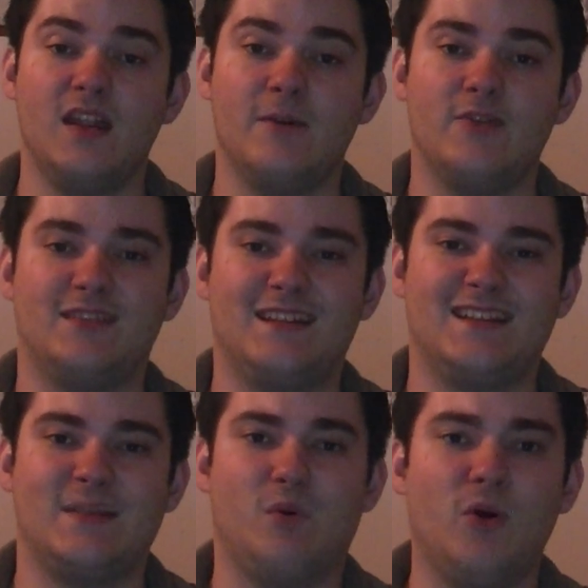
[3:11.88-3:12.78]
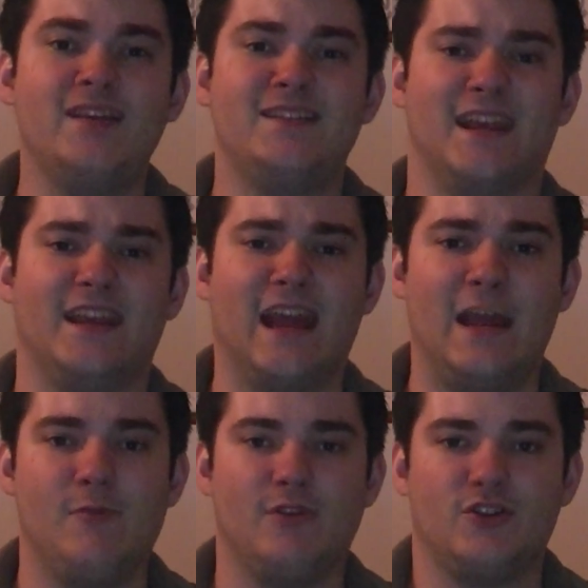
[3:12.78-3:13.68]
The most disappointing
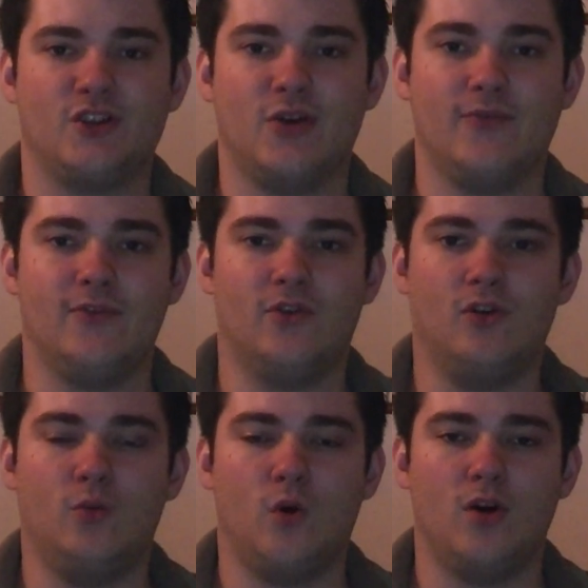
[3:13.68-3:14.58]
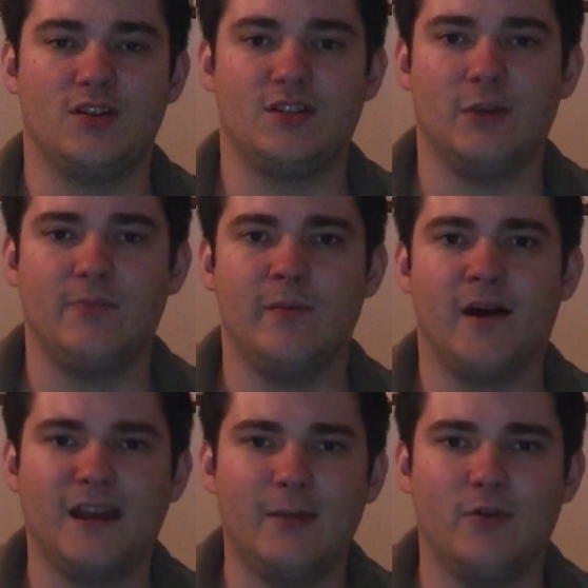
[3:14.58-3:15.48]
game on the show floor was Super
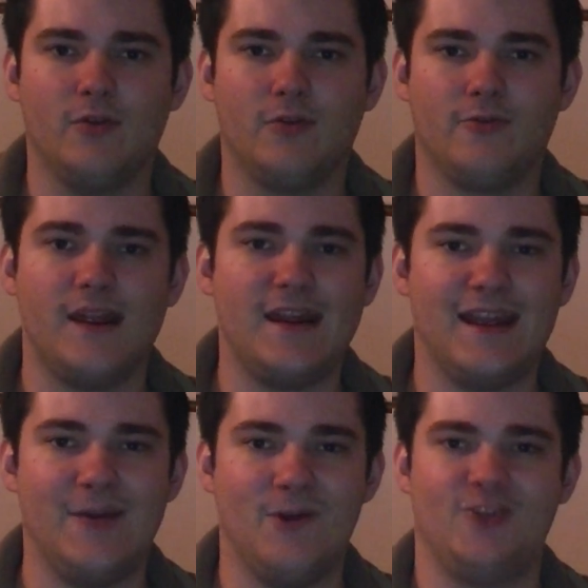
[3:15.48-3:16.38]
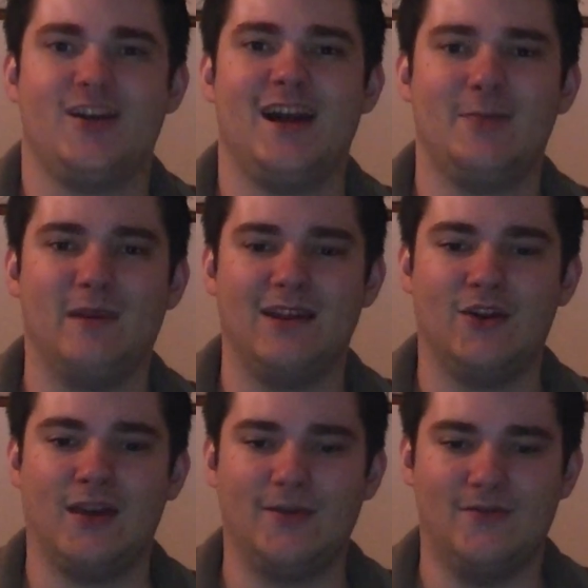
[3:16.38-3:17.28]
Monkey Ball 3D, which I had been
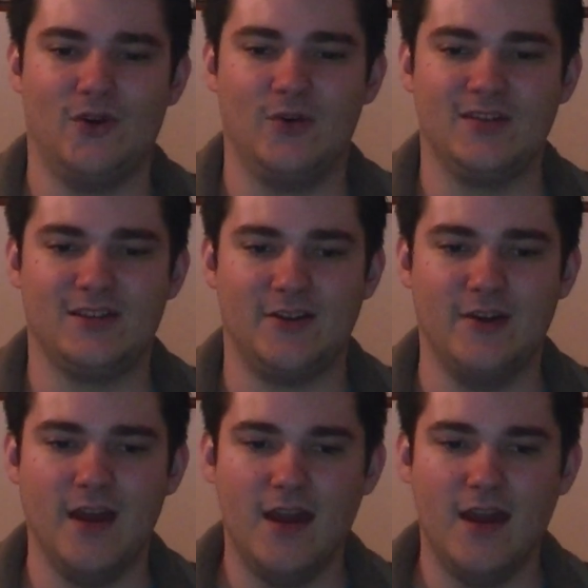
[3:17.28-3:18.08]
looking forward to.